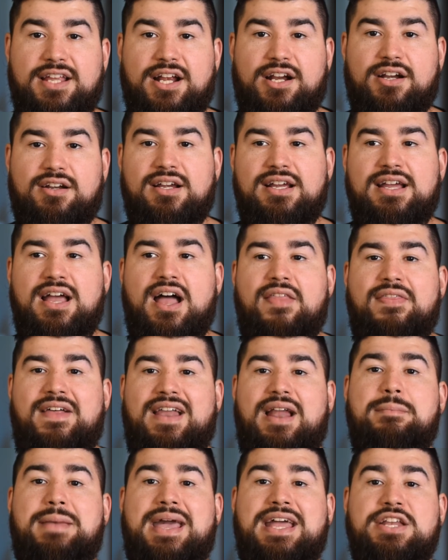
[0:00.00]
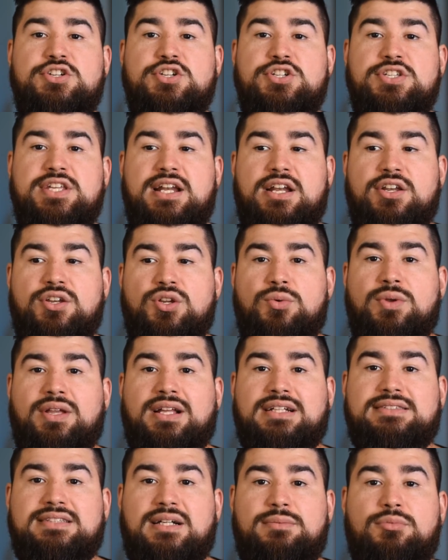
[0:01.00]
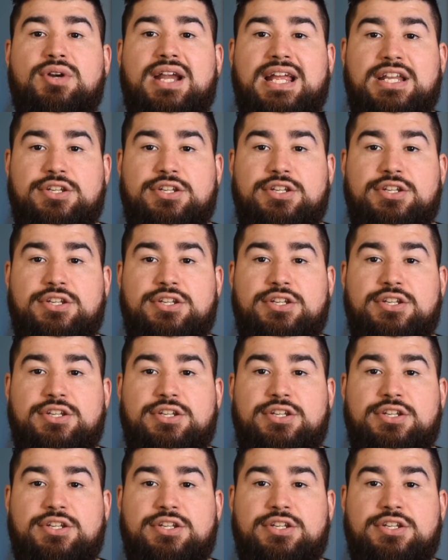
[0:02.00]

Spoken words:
there, that I'm interested in doing a summer